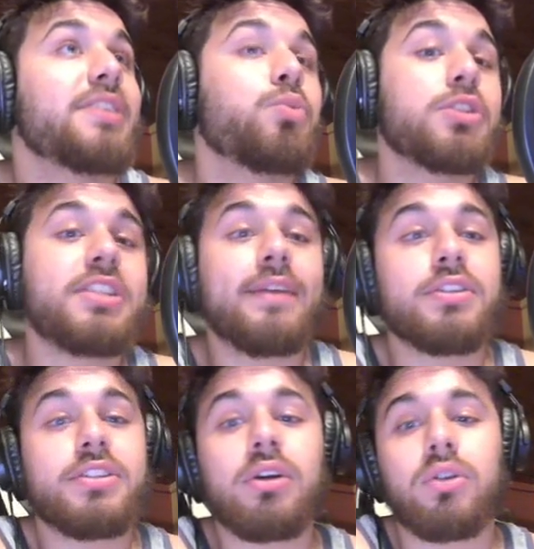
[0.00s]
Receivers,
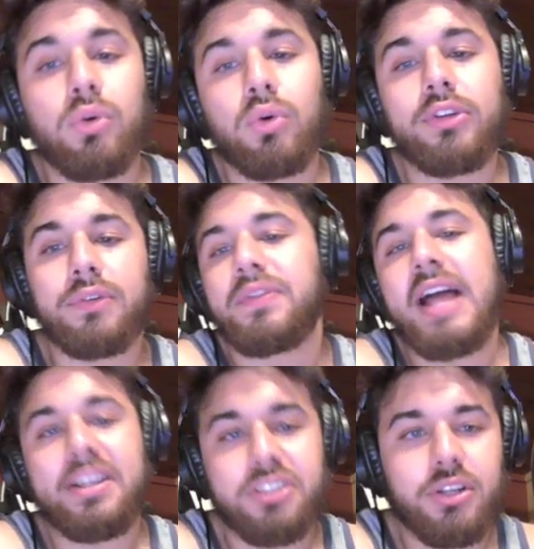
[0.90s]
they're cool, they're
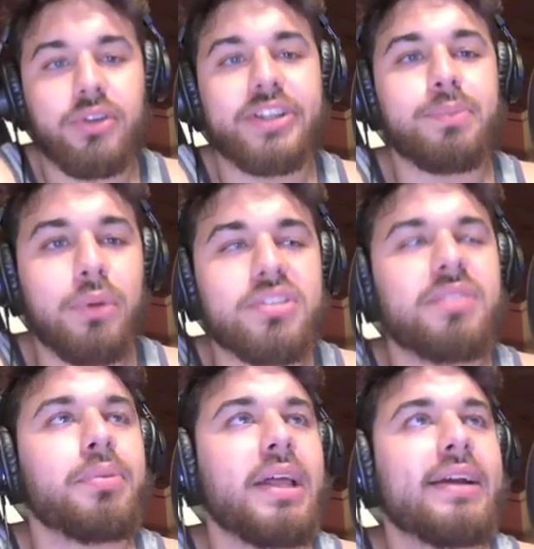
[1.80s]
flashy, they're explosive
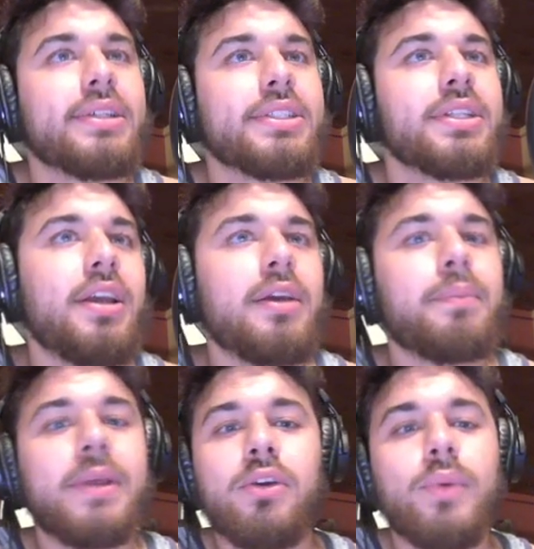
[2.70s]
players.
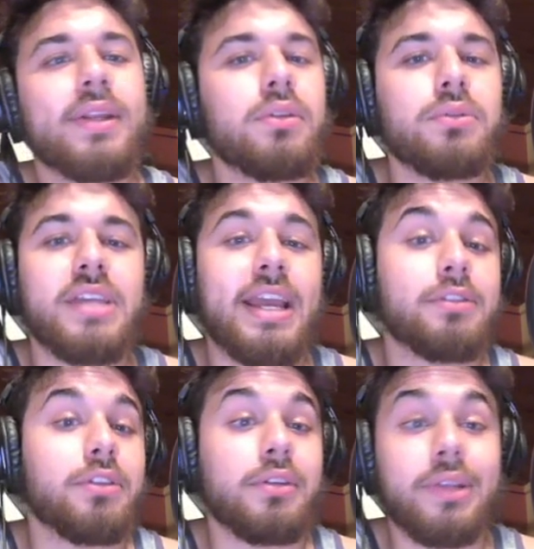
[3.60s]
But you win and lose games
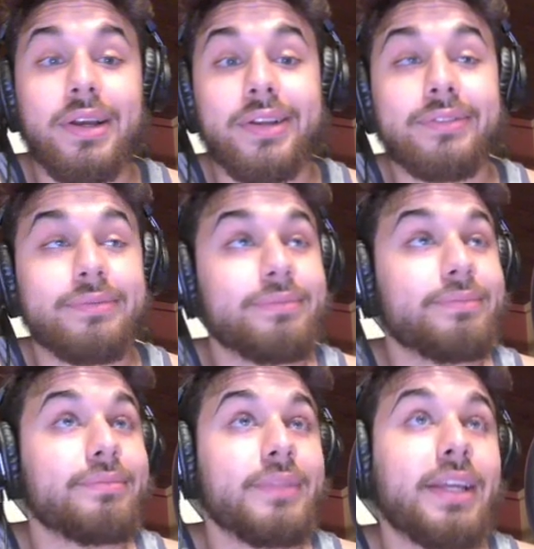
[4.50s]
on your line.
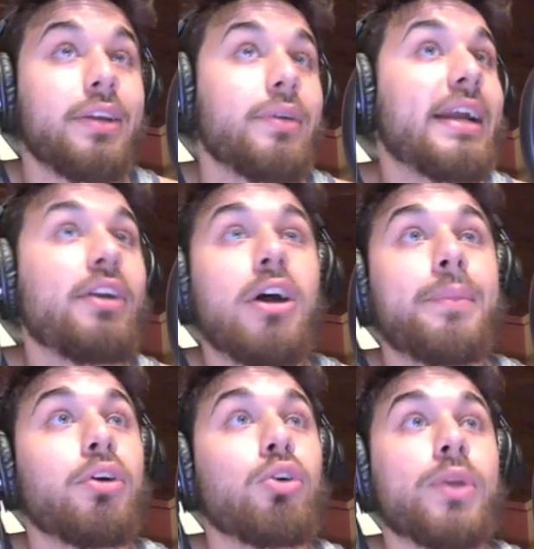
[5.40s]
They do. And I know I've been
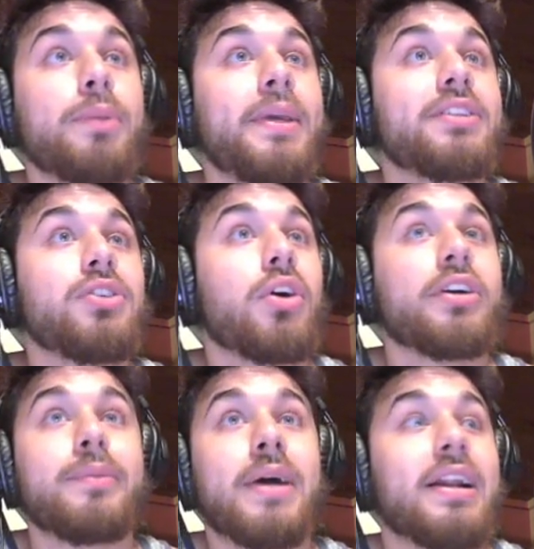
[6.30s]
on repeat talking
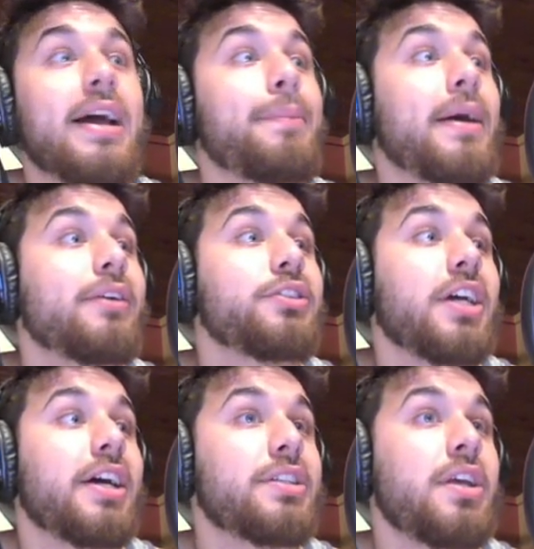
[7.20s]
about it. I
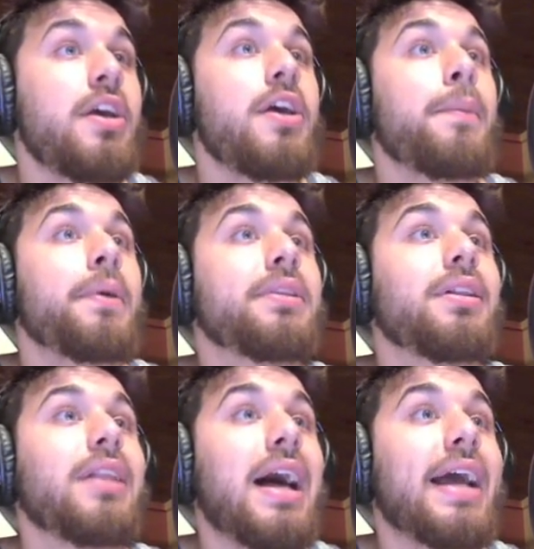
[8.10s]
apologize. But the
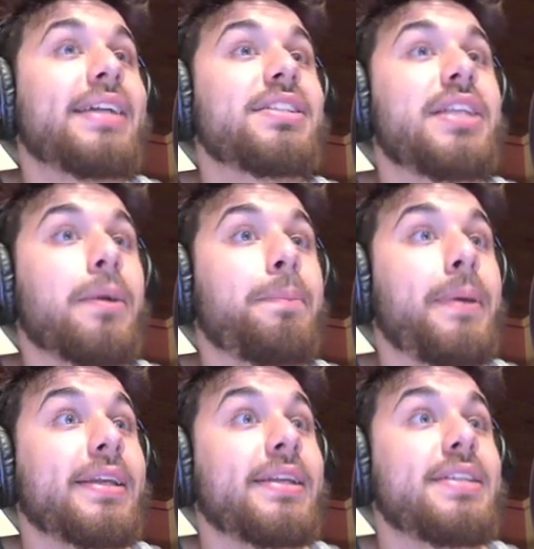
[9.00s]
Lions, their
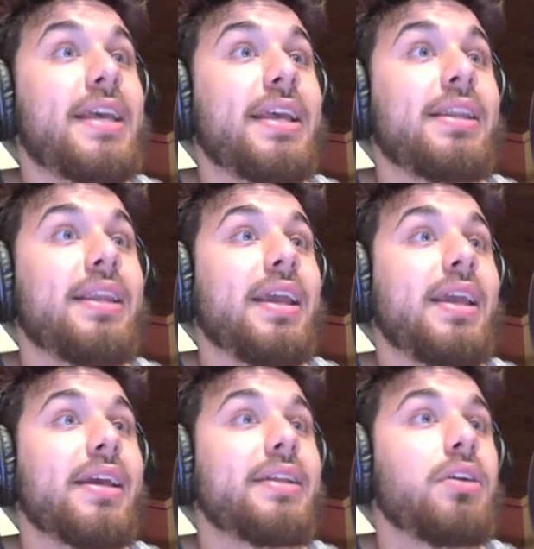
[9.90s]
pick is in.
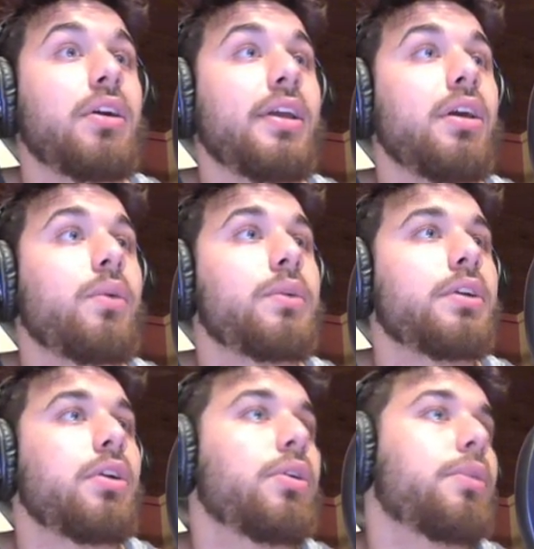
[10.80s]
And are they going to
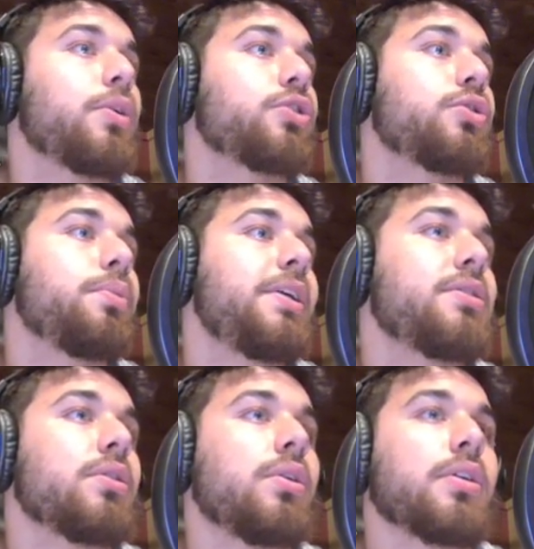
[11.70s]
go to commercial? Please
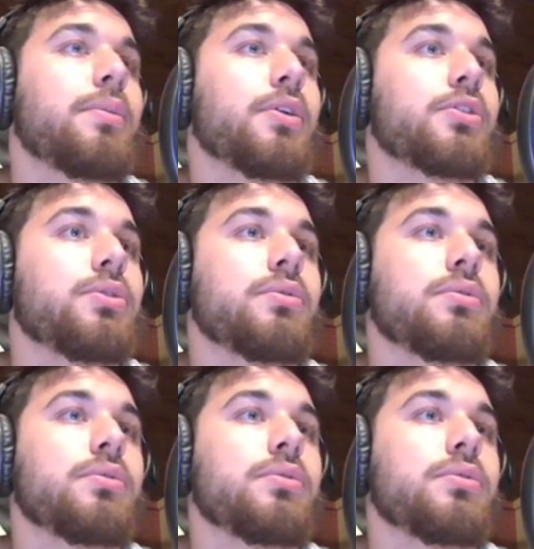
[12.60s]
don't go to commercial.